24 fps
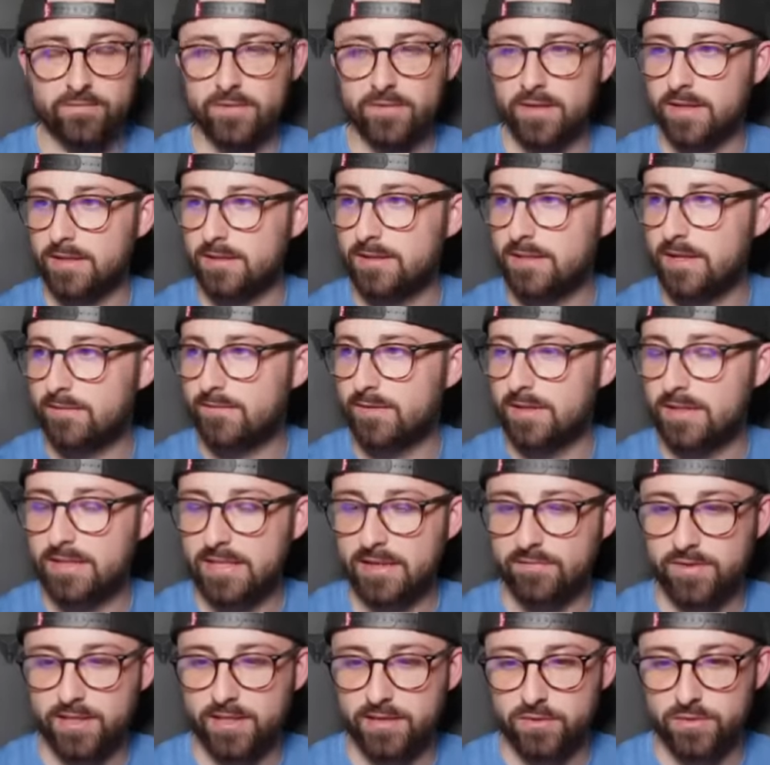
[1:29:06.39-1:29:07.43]

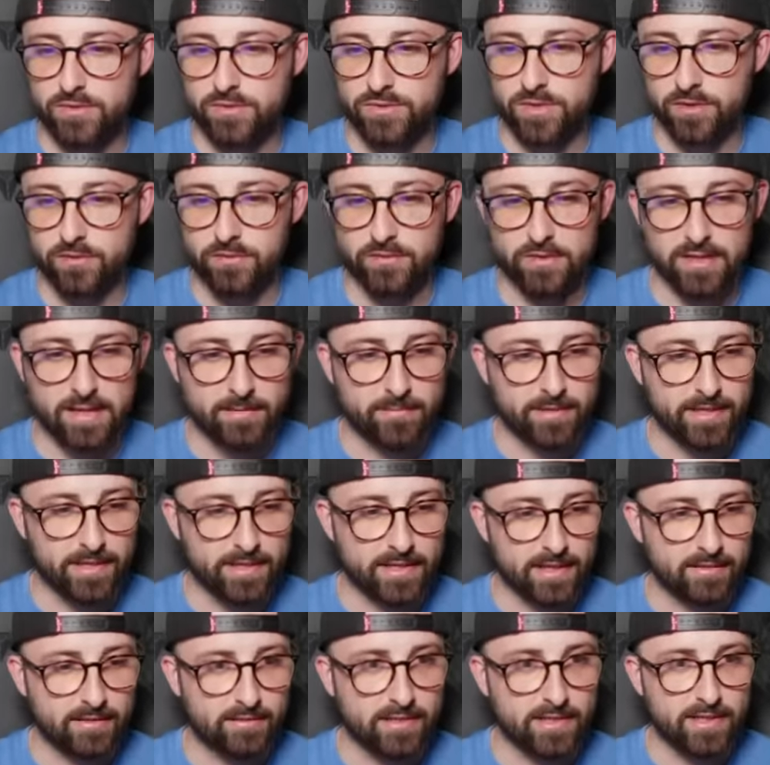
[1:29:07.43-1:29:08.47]
Definitely do so. Let
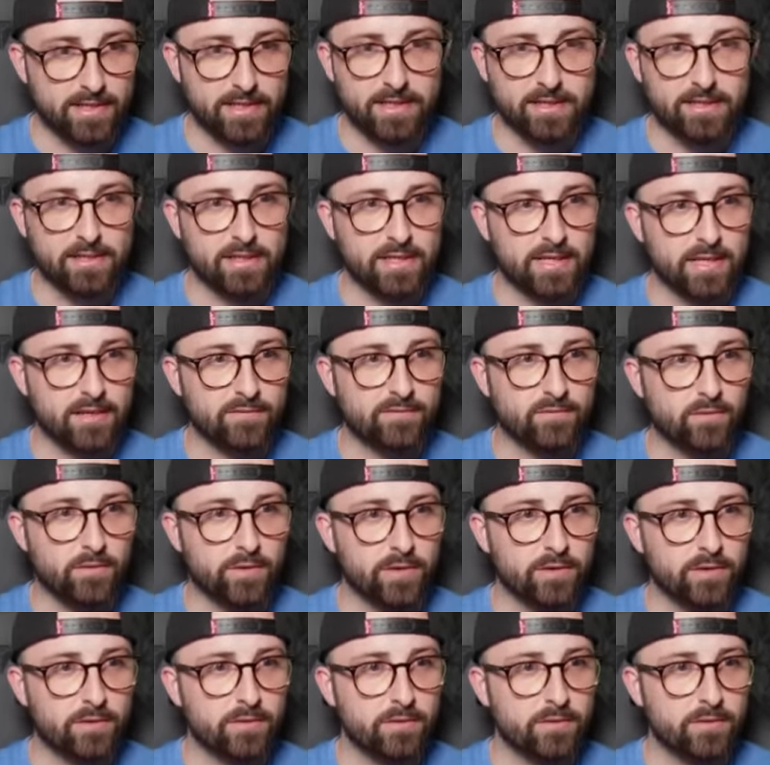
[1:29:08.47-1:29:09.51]
me get the link
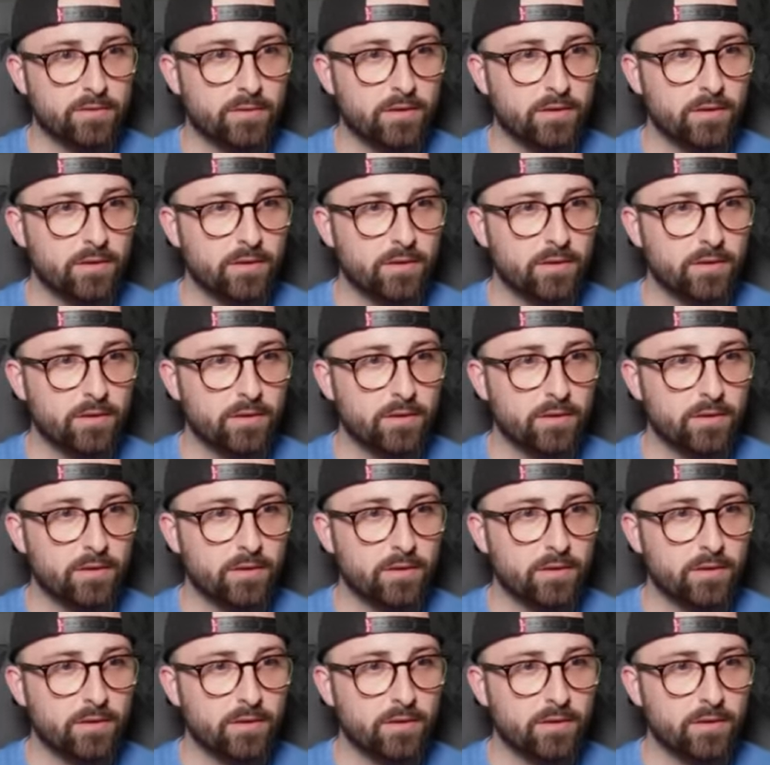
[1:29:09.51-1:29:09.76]
for you.